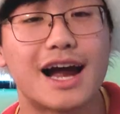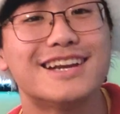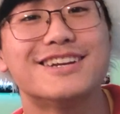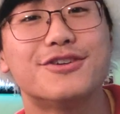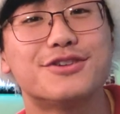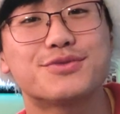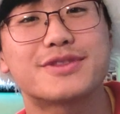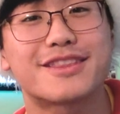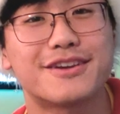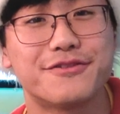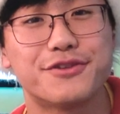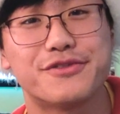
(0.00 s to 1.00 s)
I did notice with
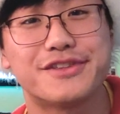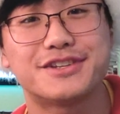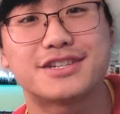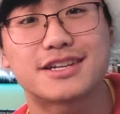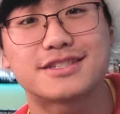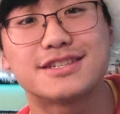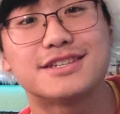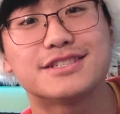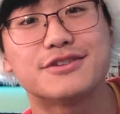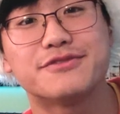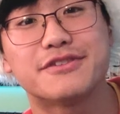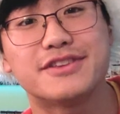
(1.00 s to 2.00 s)
a few of these shots,
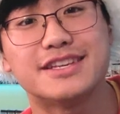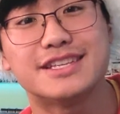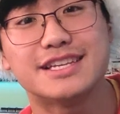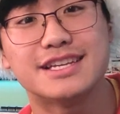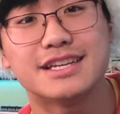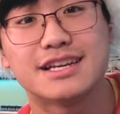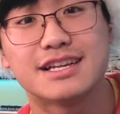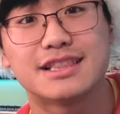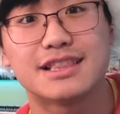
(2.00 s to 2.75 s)
CineStill 50D